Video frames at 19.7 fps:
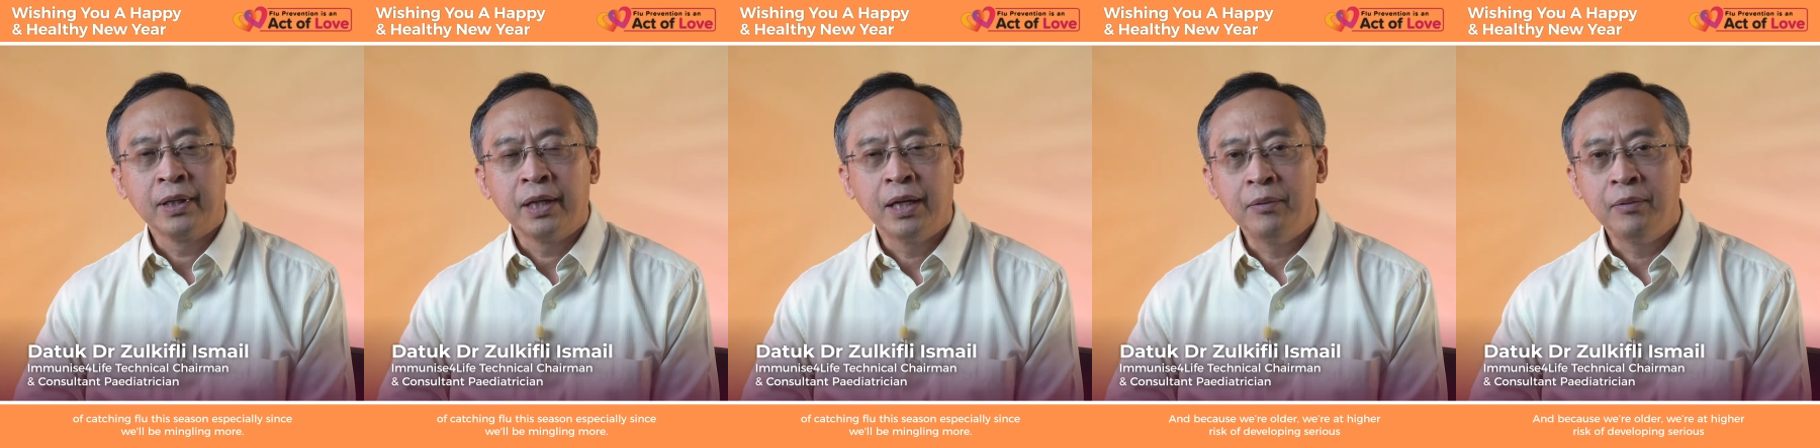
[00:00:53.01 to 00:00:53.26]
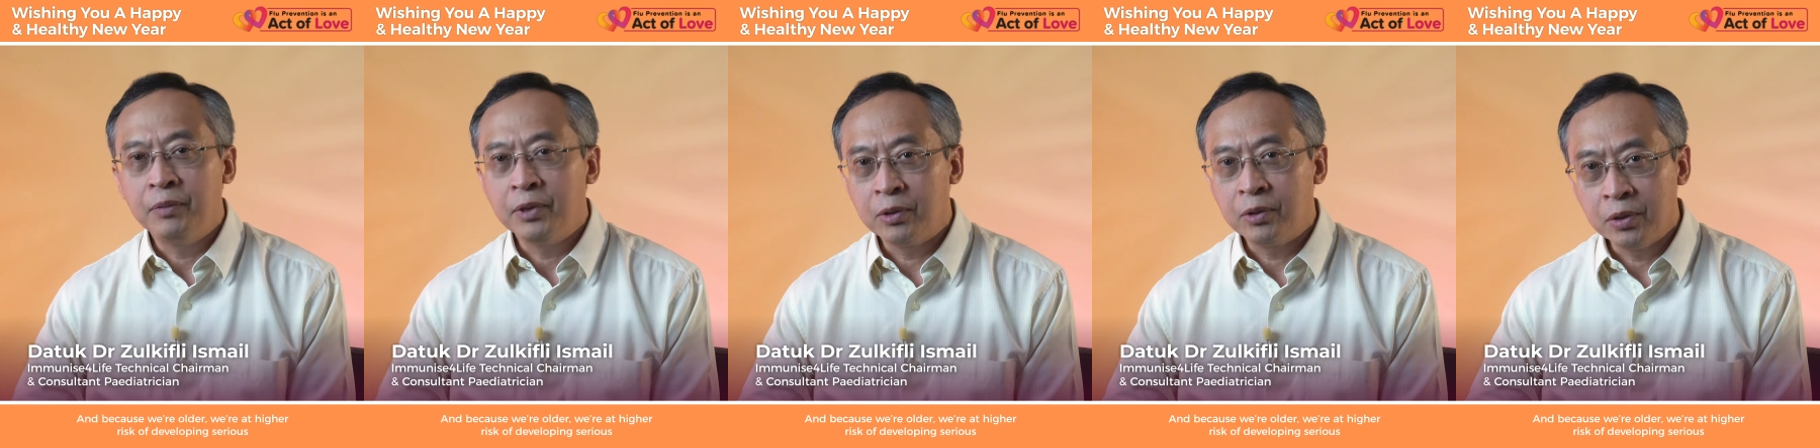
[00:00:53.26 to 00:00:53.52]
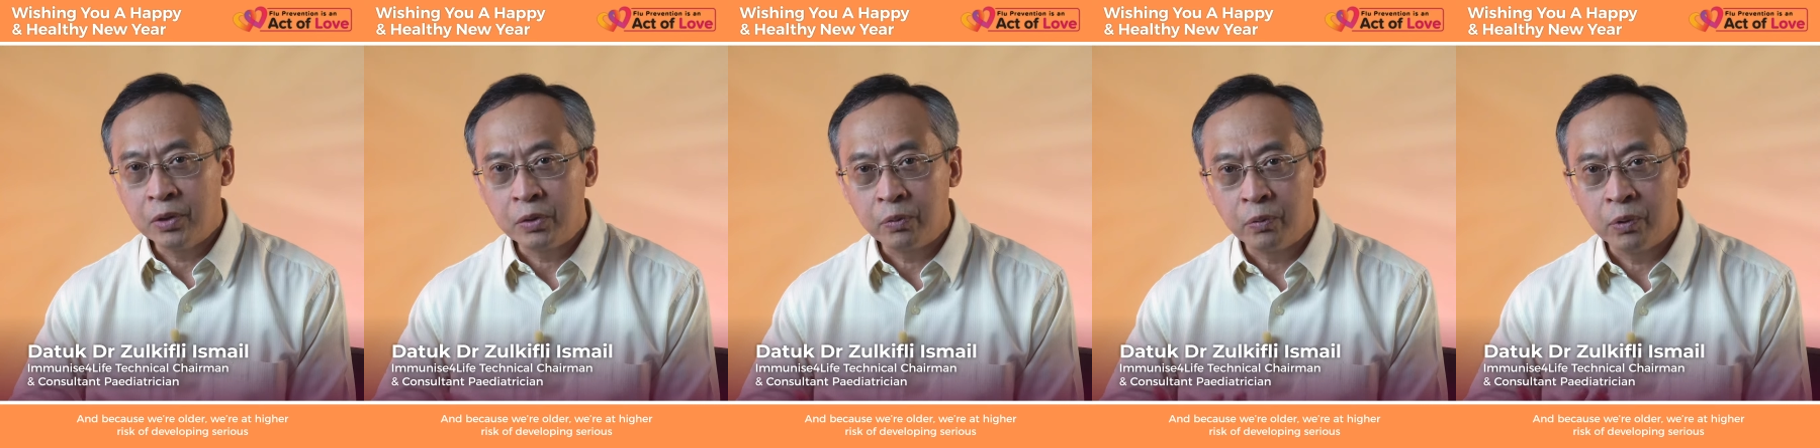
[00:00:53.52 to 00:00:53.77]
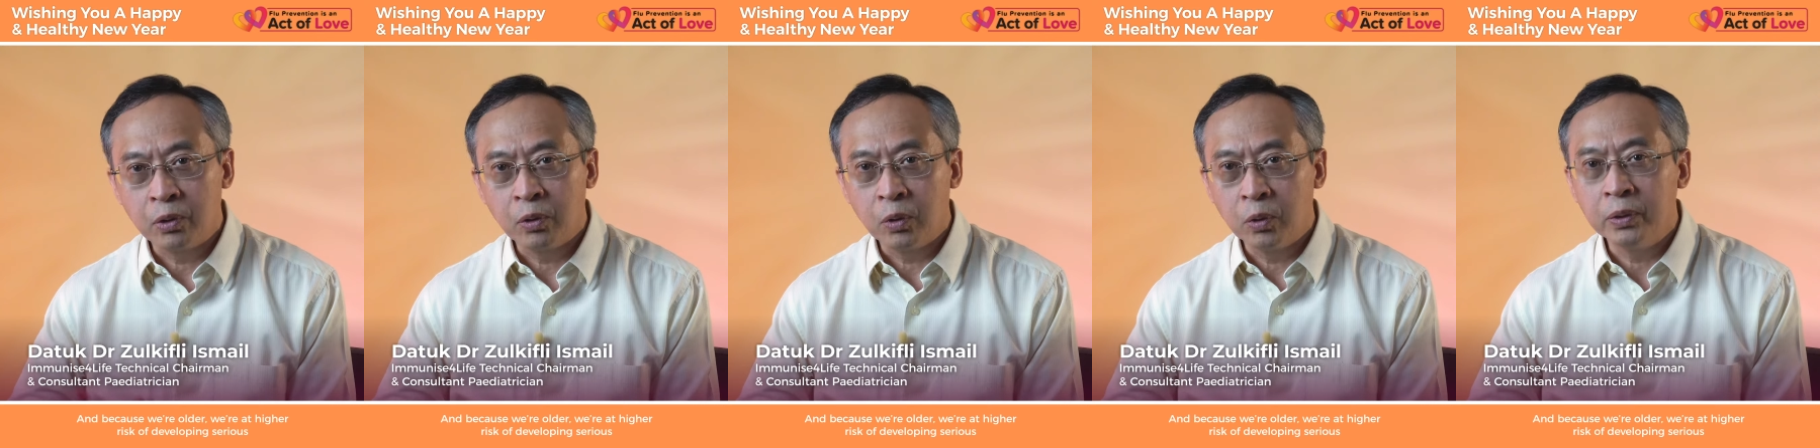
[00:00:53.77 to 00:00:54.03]
And because
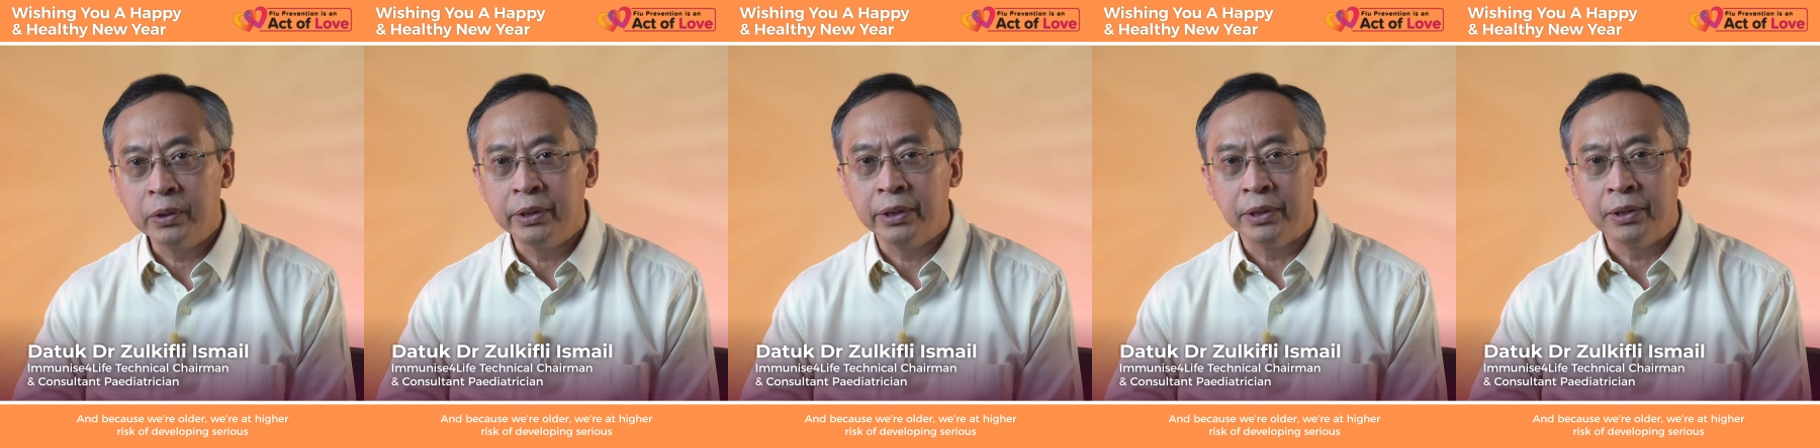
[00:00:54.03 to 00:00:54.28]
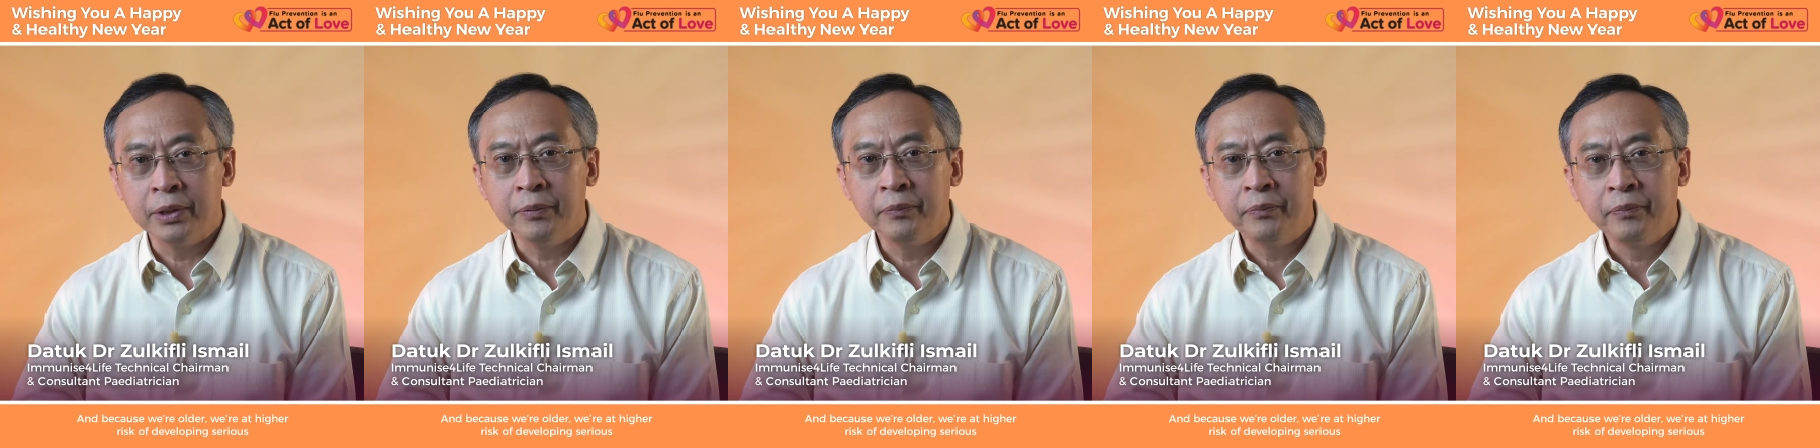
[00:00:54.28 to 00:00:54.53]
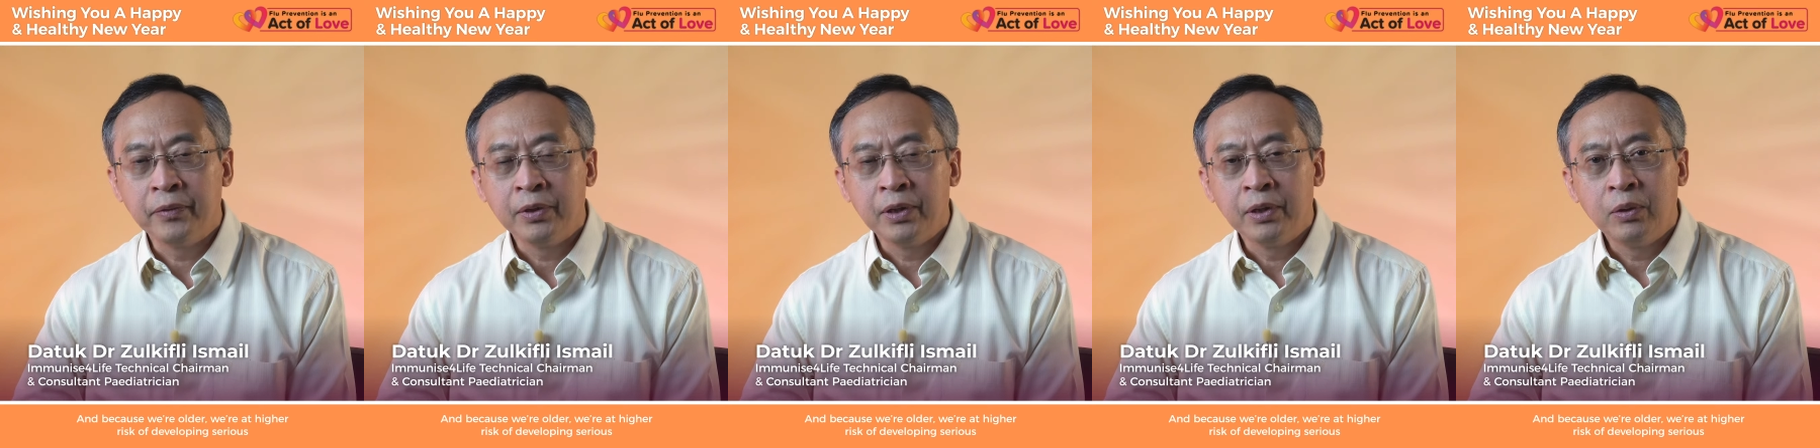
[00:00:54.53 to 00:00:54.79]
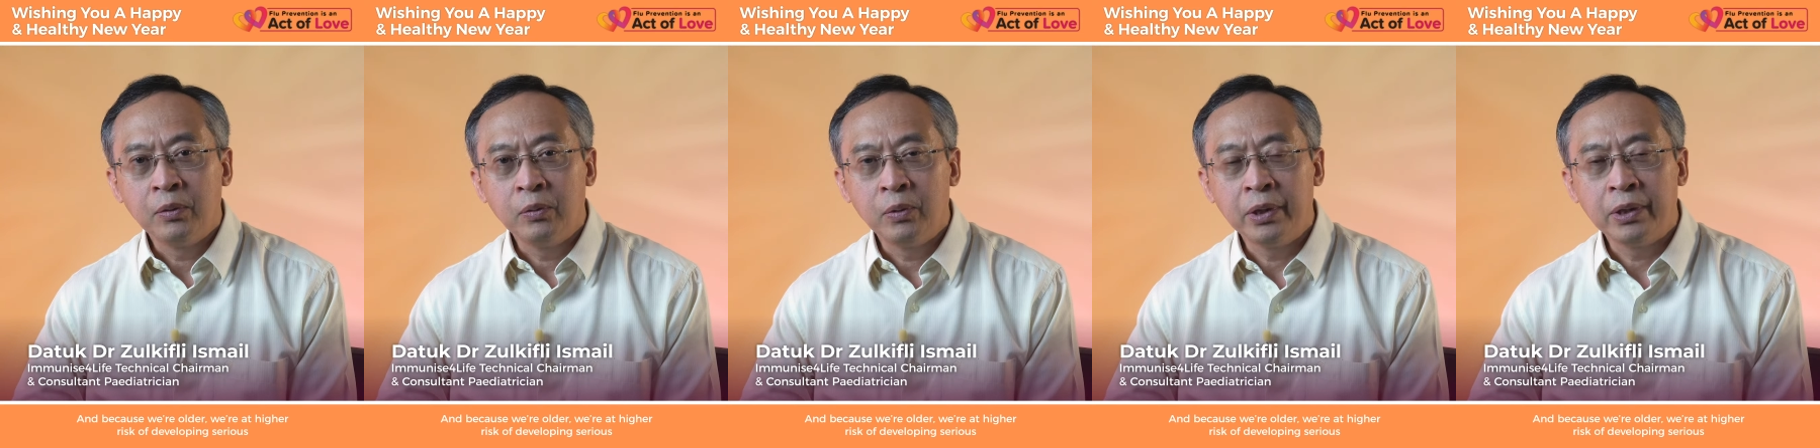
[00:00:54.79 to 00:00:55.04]
we're older,
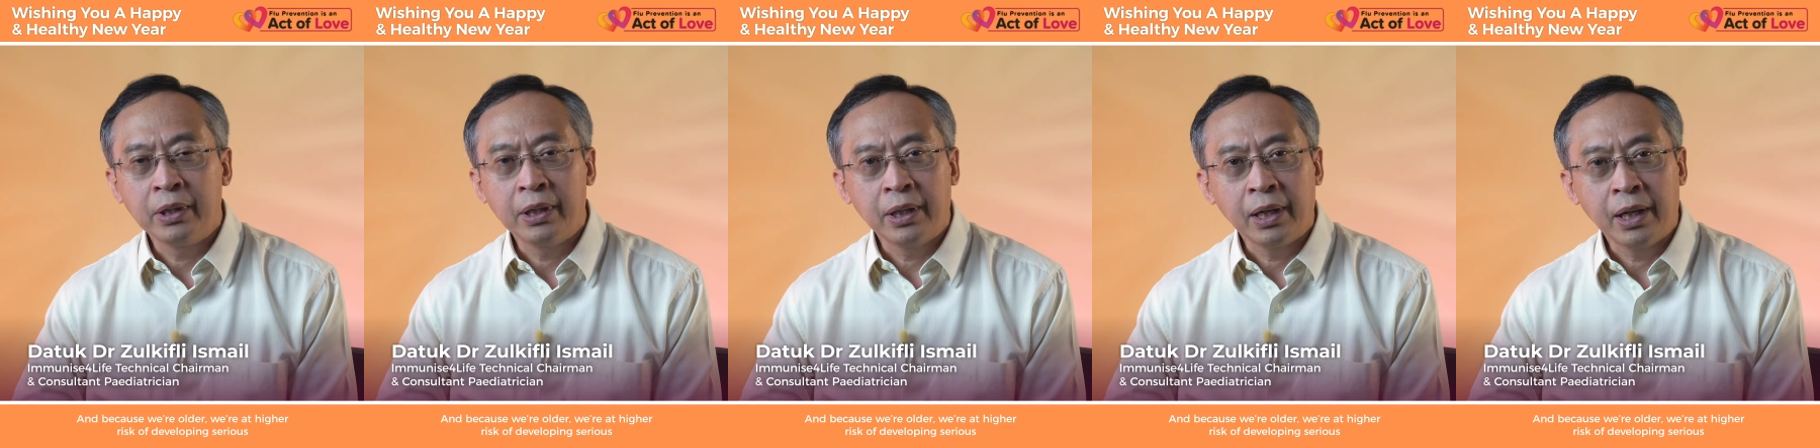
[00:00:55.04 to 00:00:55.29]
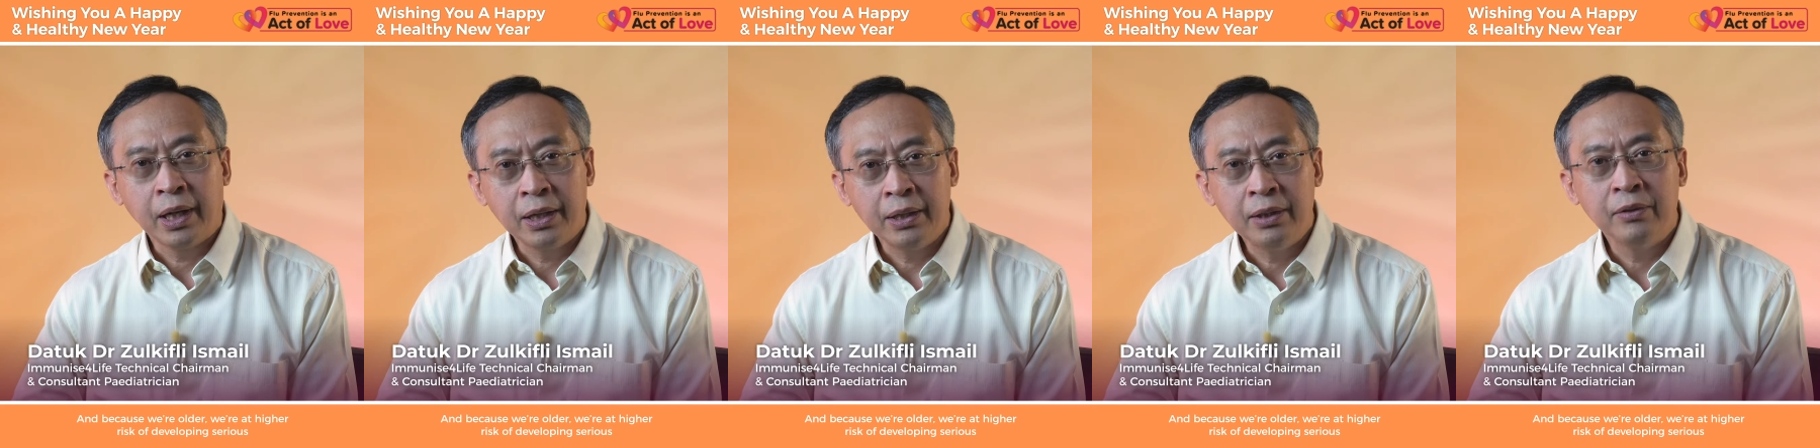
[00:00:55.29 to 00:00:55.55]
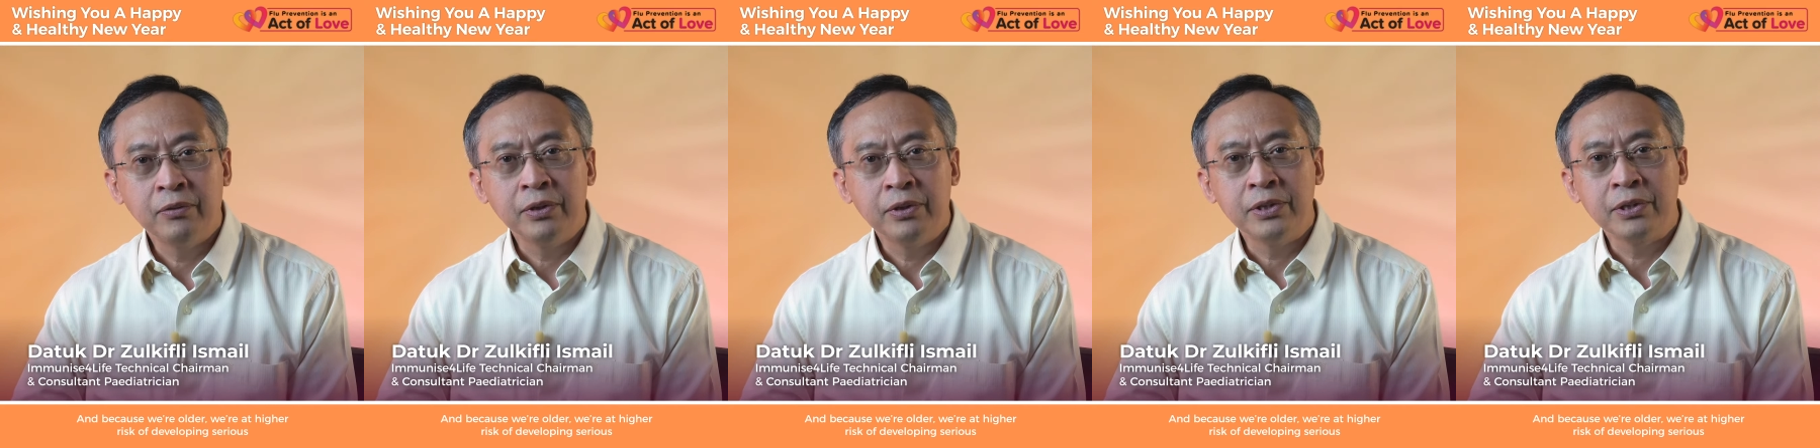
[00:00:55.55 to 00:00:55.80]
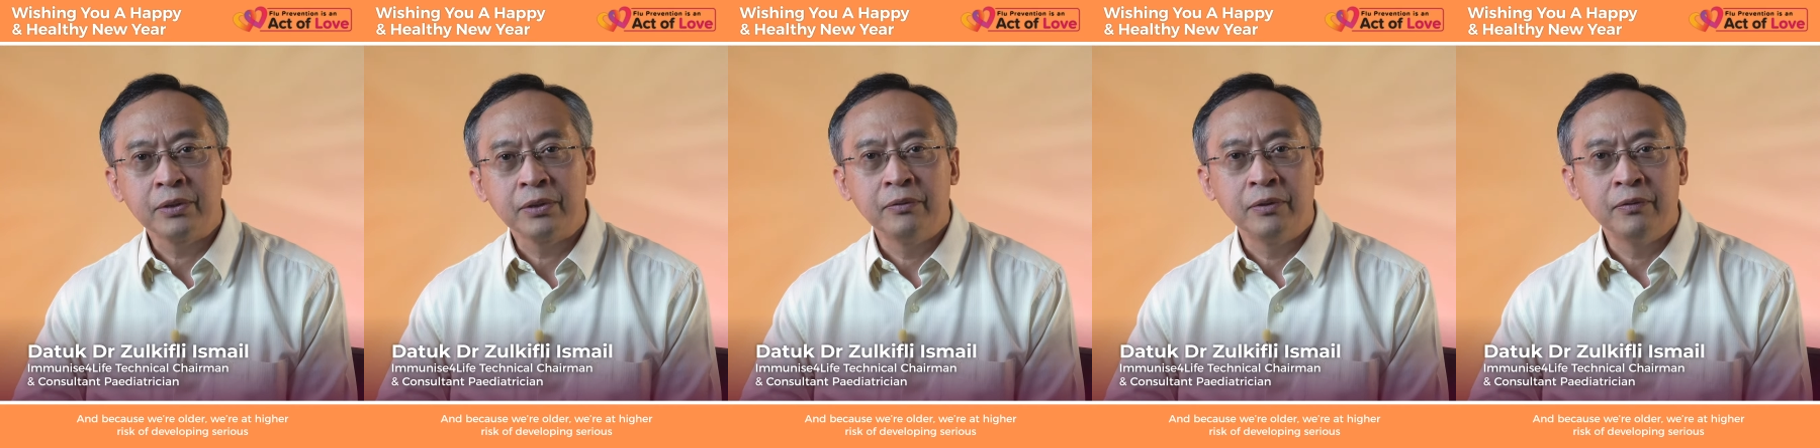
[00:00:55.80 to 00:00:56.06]
we're at higher
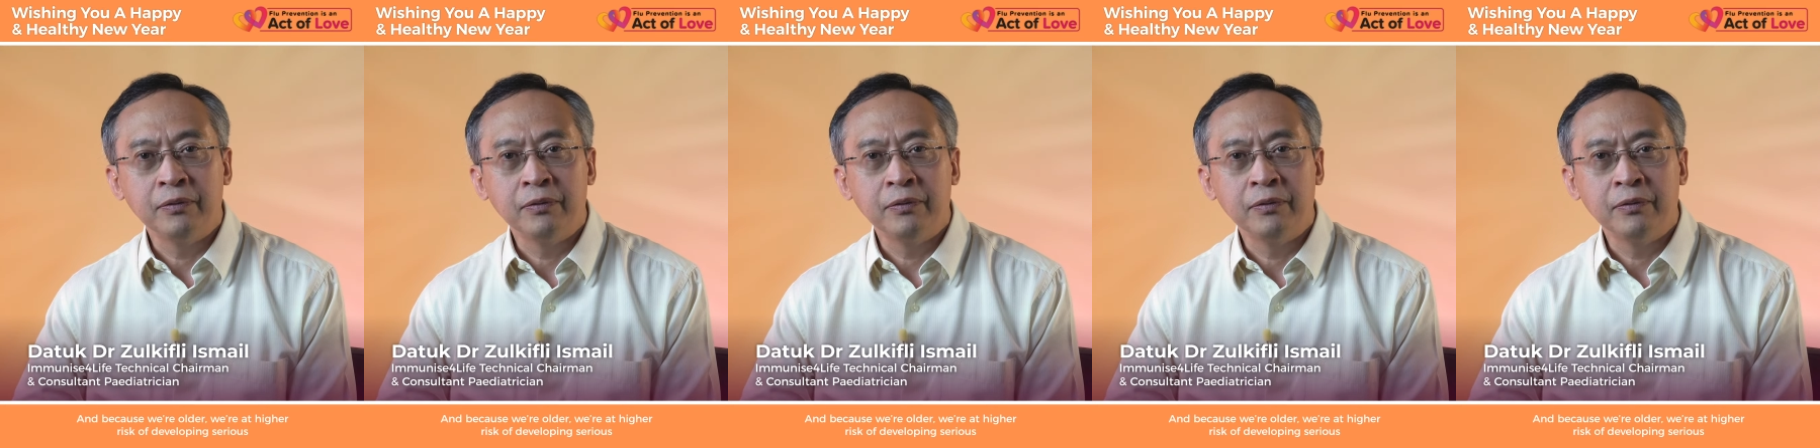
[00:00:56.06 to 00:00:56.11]
risk of